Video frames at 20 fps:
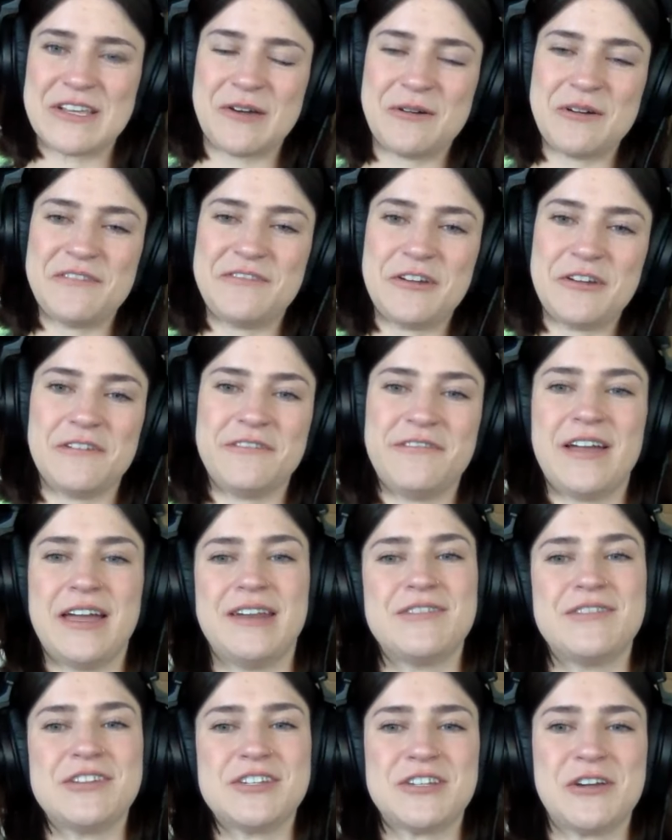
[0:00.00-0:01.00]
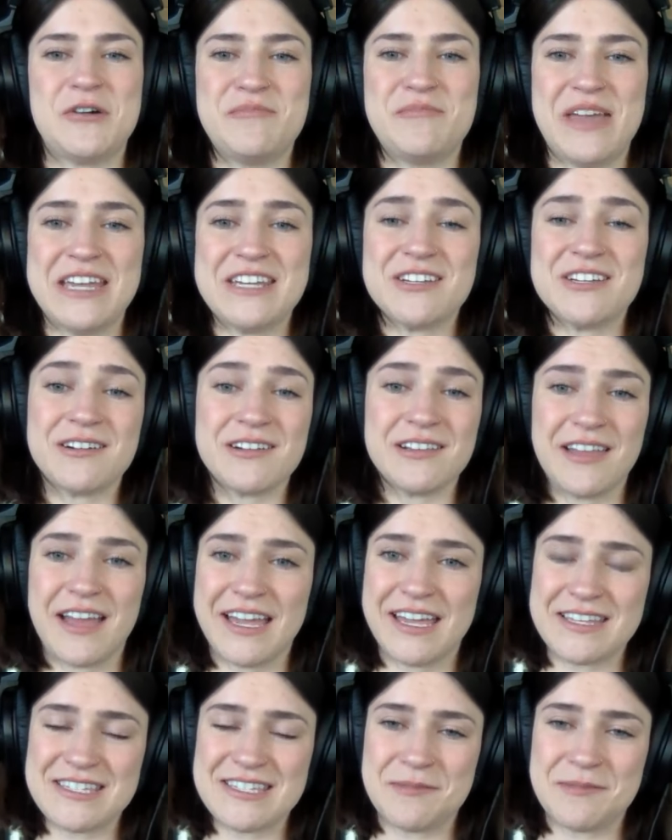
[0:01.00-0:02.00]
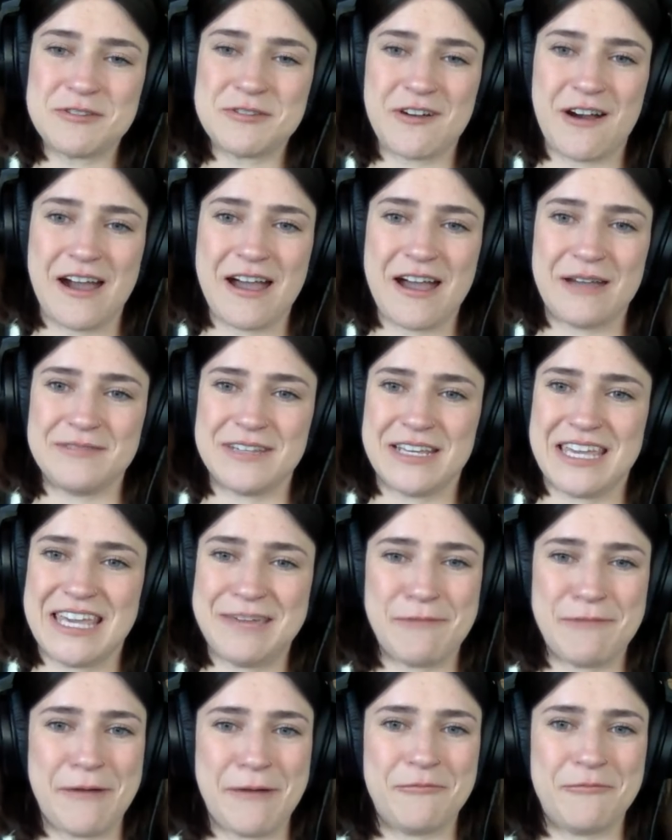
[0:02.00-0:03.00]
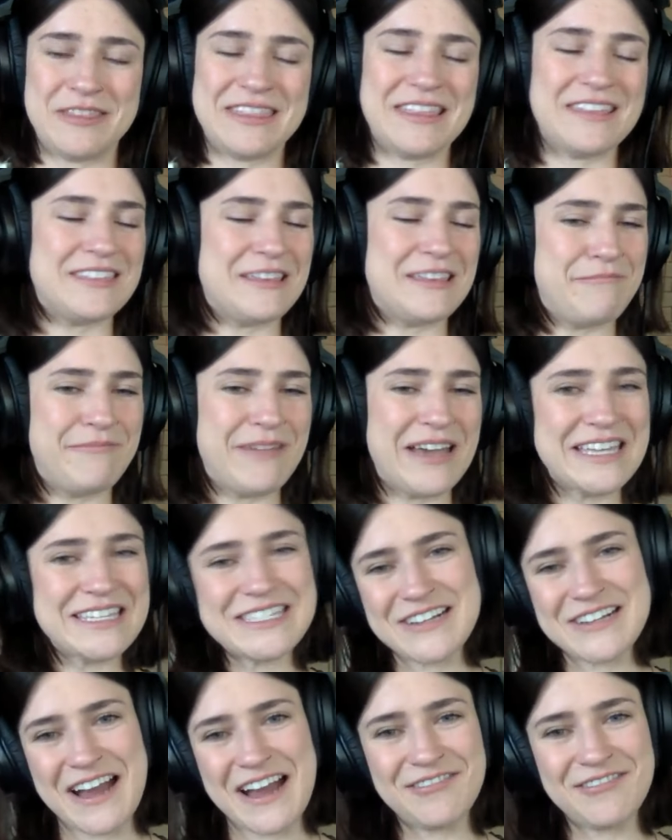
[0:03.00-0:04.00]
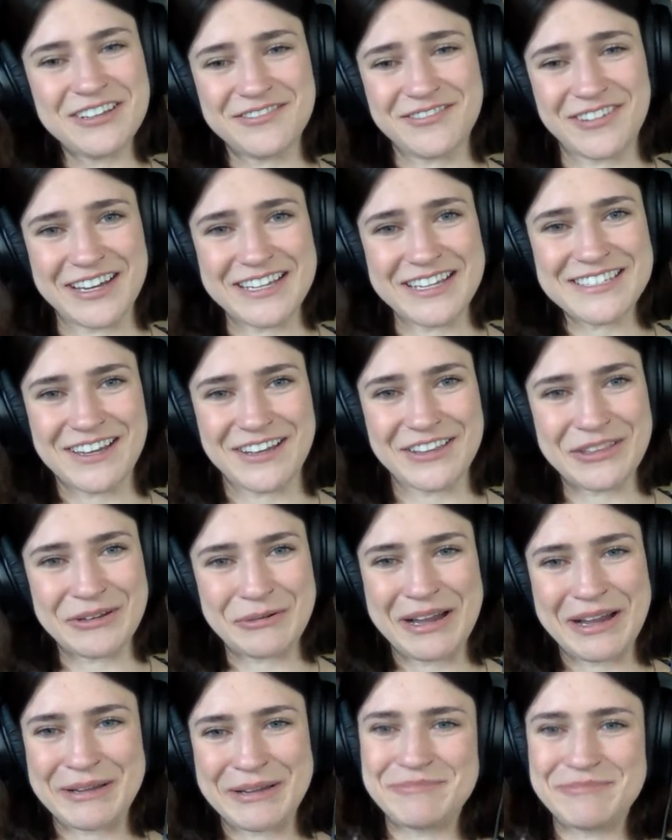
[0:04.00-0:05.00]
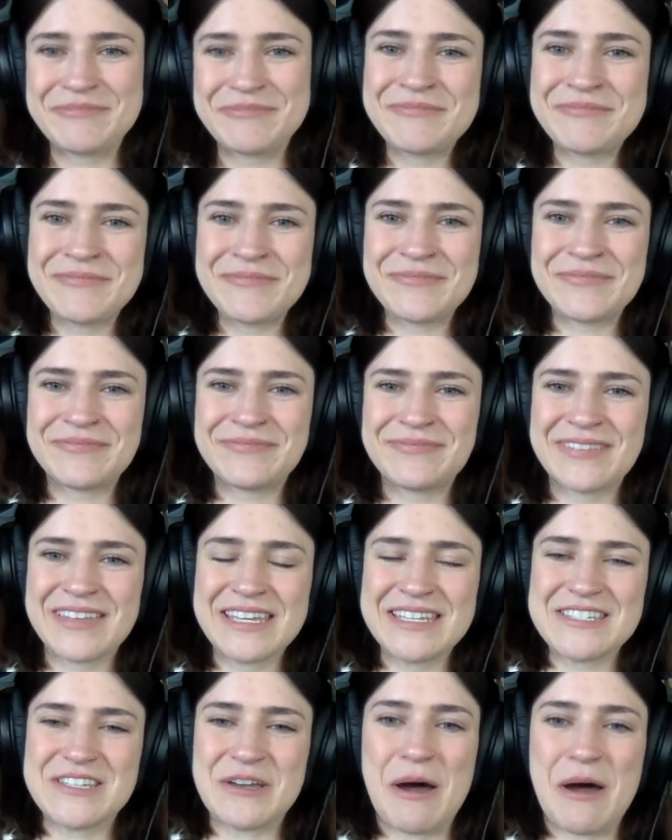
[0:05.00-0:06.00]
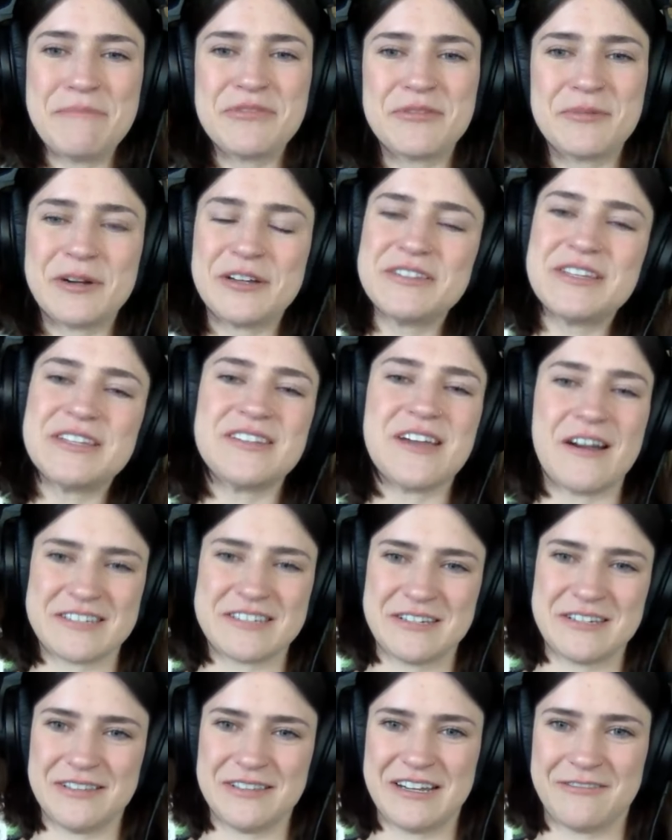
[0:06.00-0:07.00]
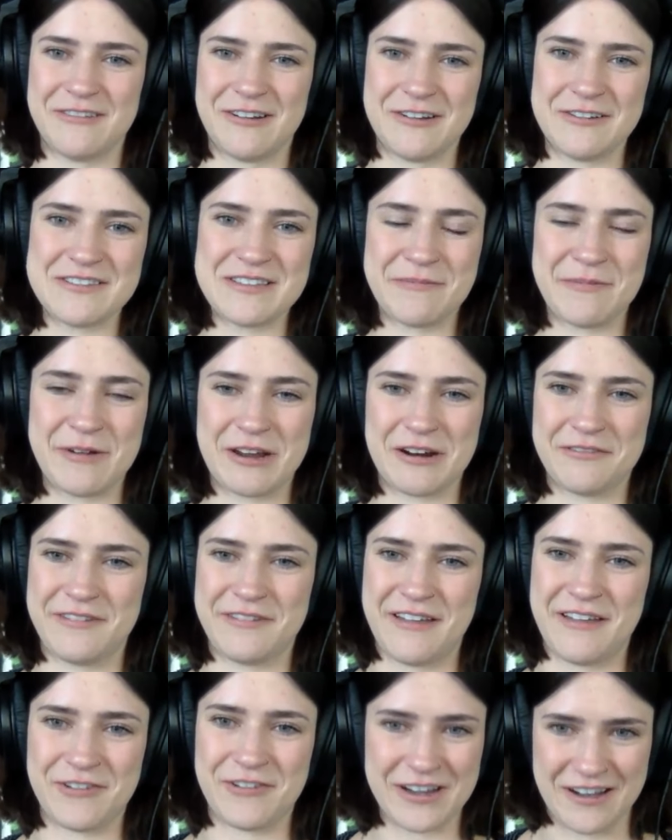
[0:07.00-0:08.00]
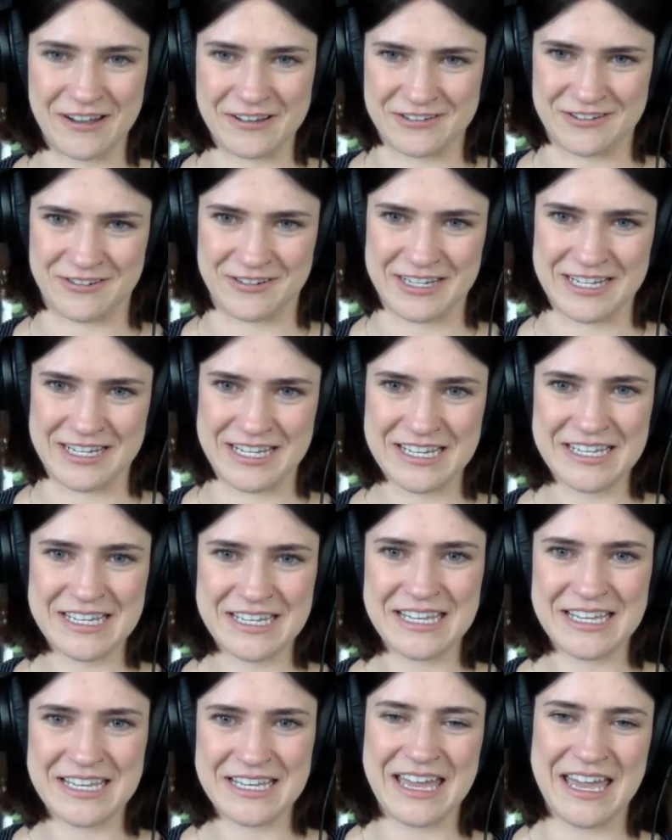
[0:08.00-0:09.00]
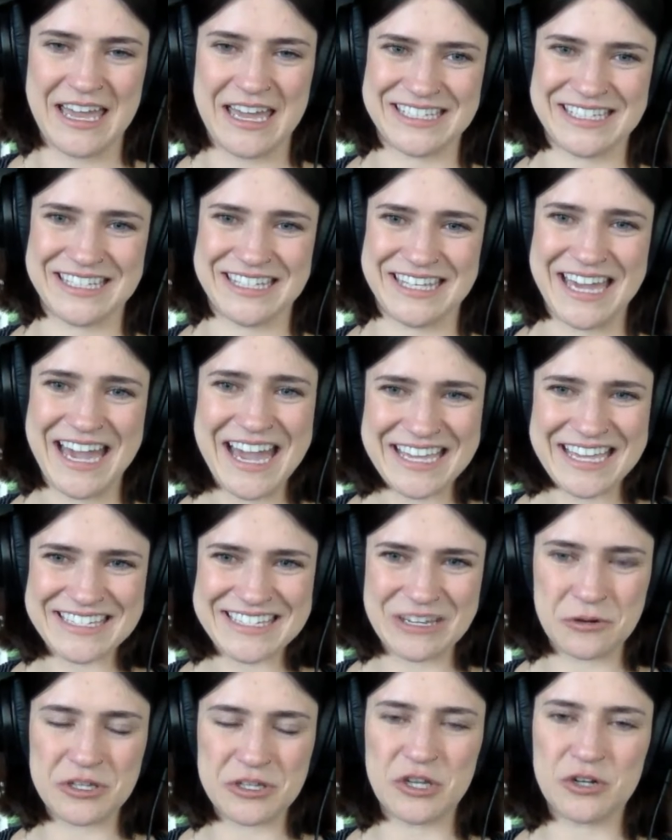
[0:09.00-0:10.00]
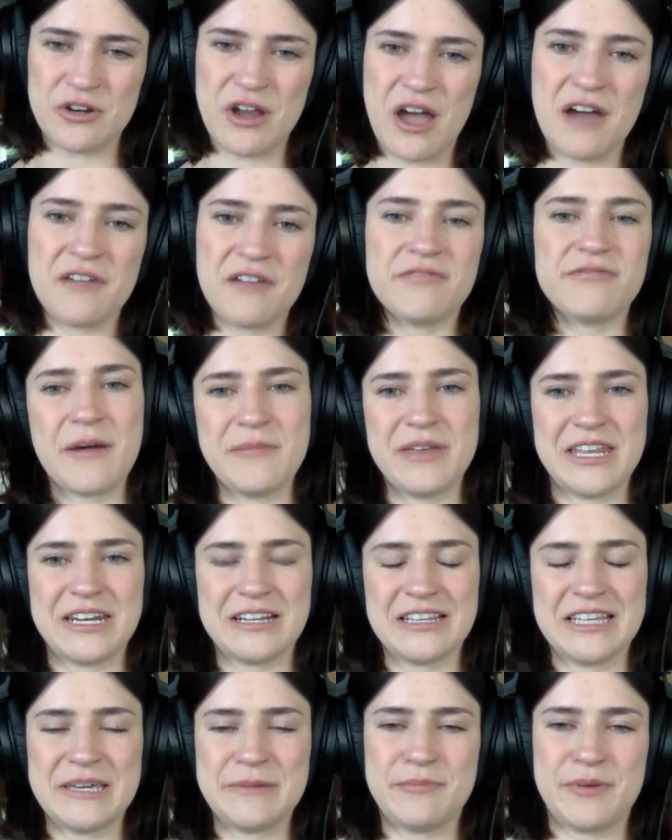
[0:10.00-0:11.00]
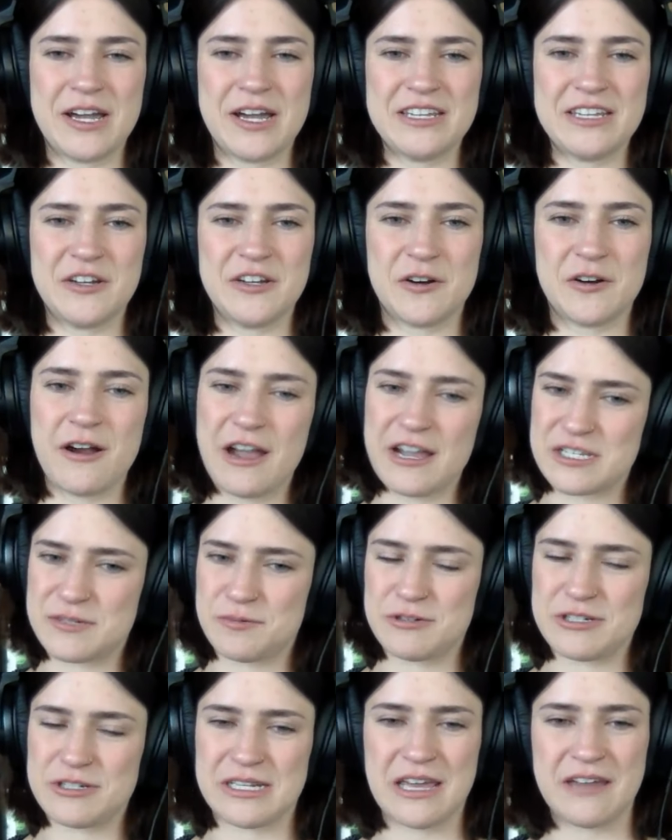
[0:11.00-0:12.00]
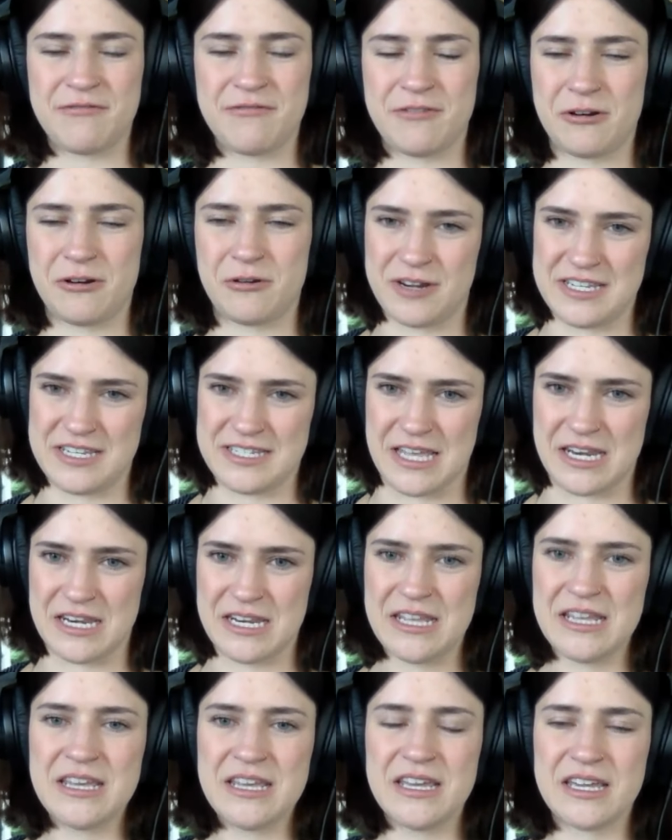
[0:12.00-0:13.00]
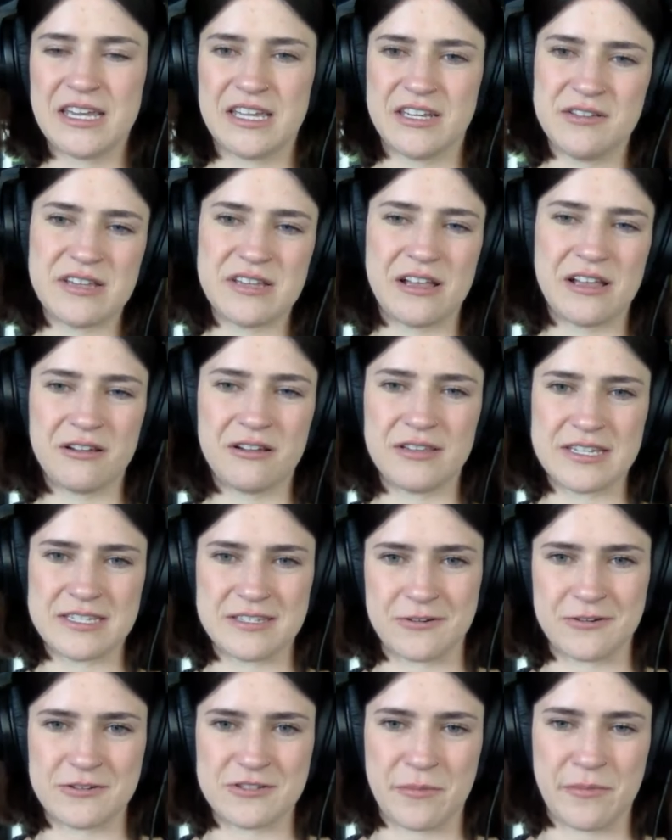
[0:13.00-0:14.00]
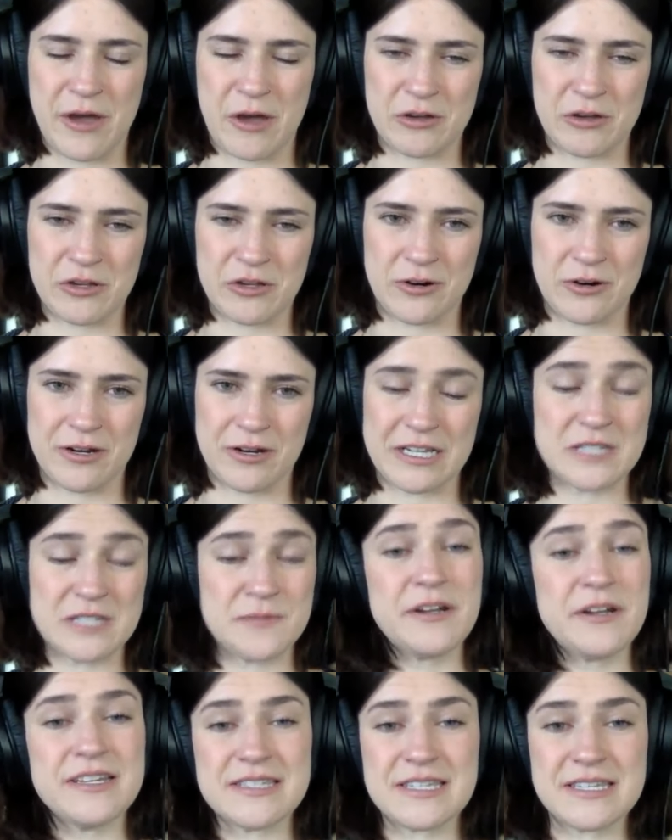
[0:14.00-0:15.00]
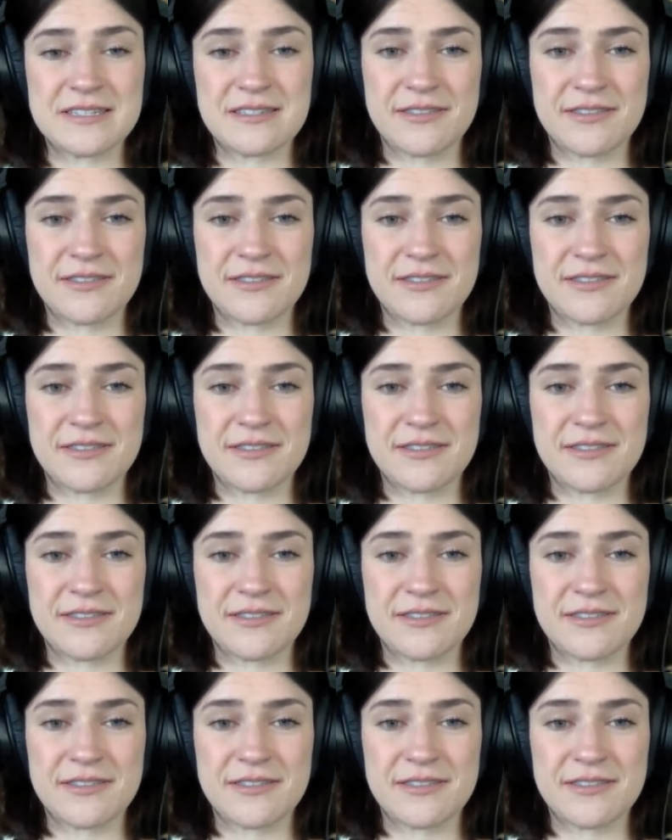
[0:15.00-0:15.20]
if you're a fan of the show, make sure to like and subscribe to keep up with the best travel advice on the web. So I'm thrilled to talk to you, Lea Rose, about our favorite country. And yeah, so you're not from Italy, but you're our expert today for a reason. Can you tell our listeners about your experiences in the